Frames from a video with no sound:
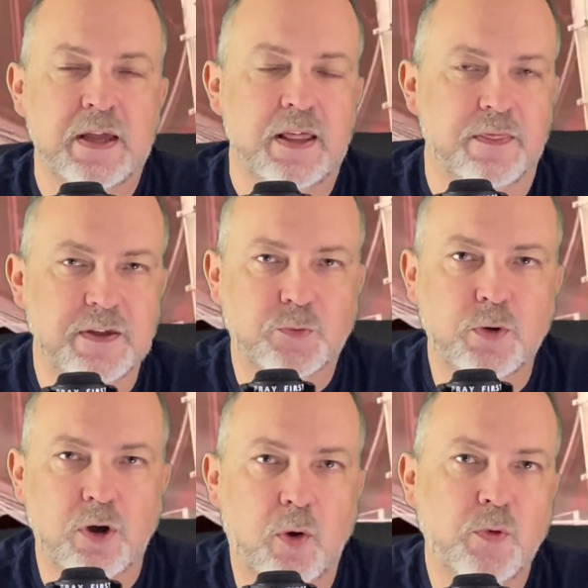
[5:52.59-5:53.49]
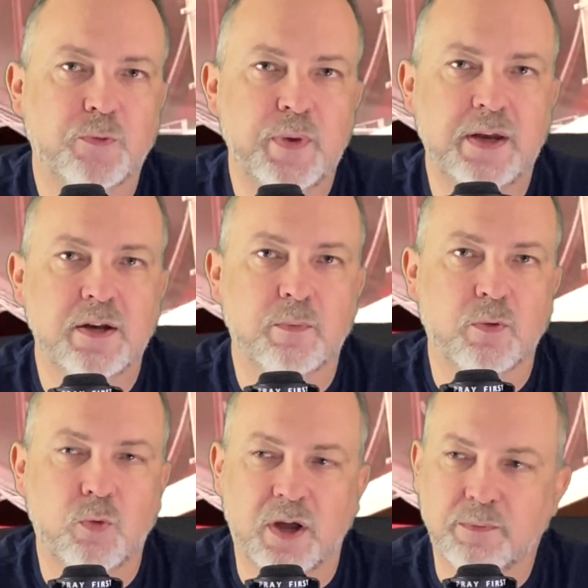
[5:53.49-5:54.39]
This one almost made number
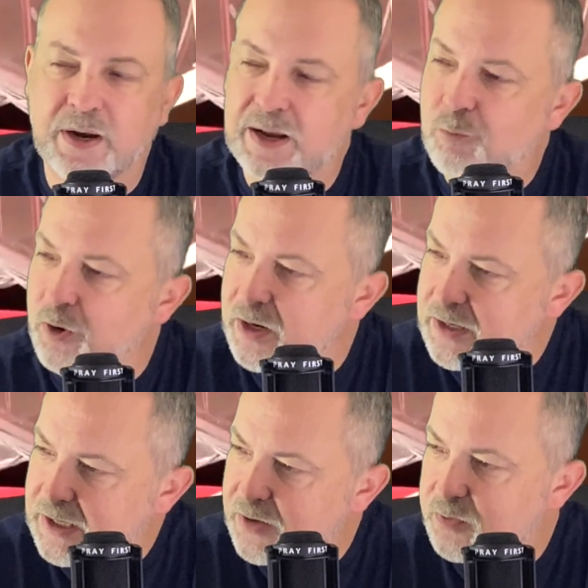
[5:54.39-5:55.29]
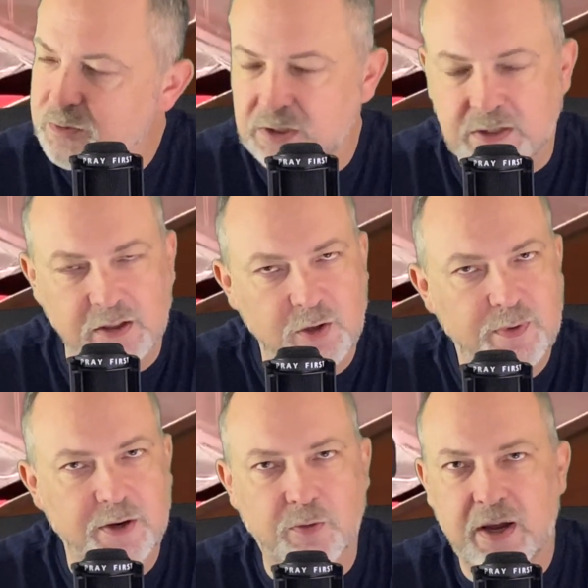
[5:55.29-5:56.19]
1, but I wanted to give them just a little
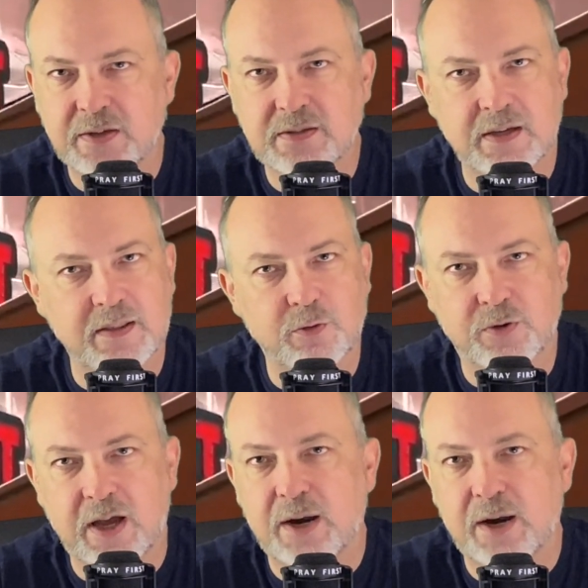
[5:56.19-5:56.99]
bit of grace, thinking there's got to